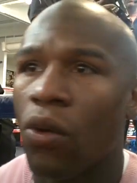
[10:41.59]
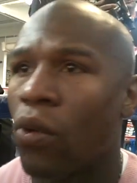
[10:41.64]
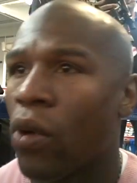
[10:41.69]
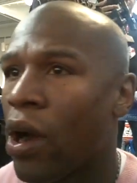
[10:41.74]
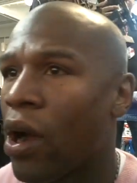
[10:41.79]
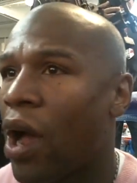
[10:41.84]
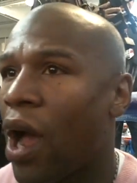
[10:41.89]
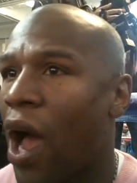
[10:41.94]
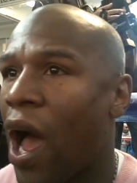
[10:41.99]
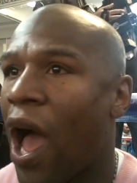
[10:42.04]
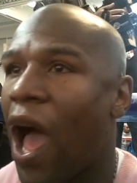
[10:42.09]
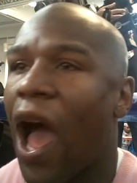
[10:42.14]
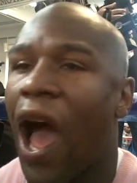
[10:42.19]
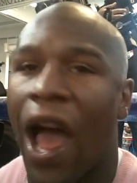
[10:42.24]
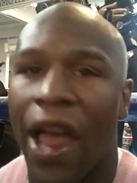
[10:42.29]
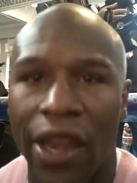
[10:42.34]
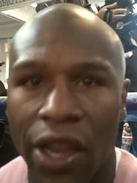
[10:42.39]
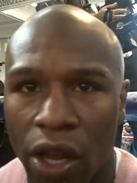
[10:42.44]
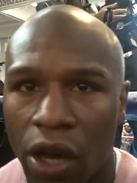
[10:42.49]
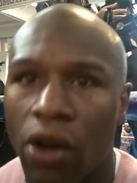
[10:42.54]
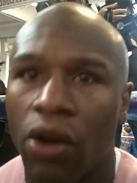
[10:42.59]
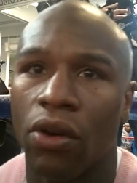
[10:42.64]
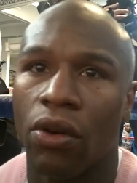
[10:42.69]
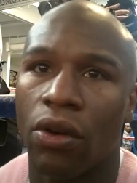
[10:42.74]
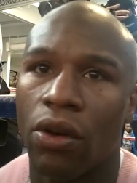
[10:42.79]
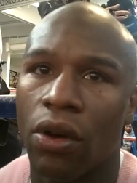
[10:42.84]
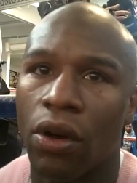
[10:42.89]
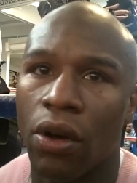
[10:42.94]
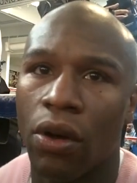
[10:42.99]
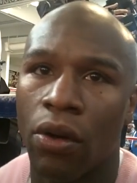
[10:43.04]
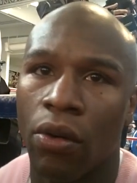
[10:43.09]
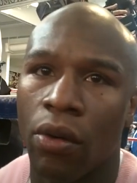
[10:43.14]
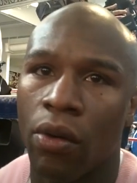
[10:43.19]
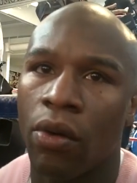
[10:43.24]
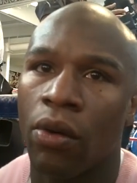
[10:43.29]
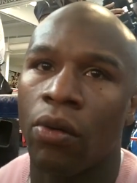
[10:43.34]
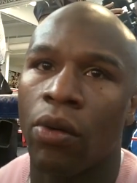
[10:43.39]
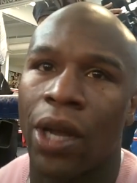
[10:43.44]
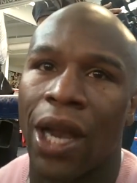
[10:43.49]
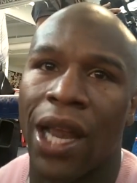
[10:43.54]
where I know
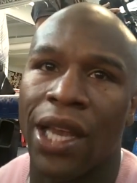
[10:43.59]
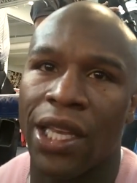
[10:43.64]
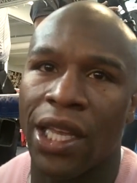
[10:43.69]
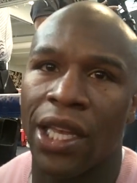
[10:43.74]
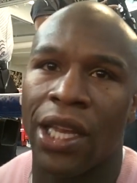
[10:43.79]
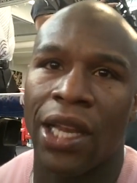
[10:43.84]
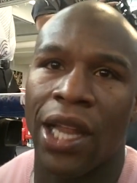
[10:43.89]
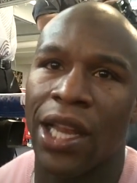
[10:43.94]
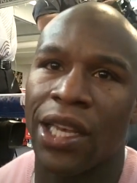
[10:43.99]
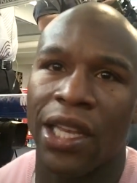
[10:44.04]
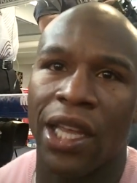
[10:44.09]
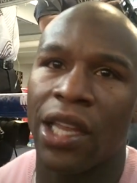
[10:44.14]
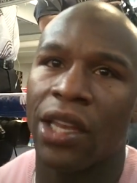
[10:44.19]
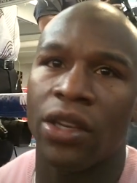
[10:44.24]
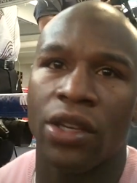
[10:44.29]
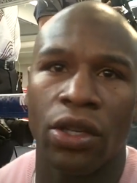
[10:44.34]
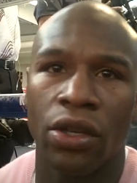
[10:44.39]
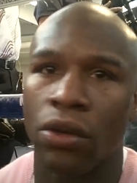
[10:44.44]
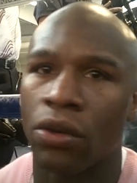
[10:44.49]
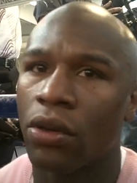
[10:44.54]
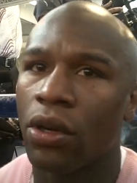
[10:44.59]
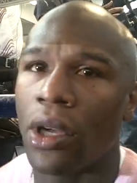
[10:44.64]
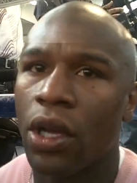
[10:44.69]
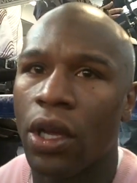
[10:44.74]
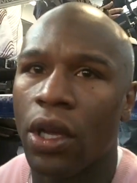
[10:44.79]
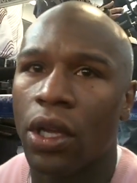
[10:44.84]
what I did and I didn't do.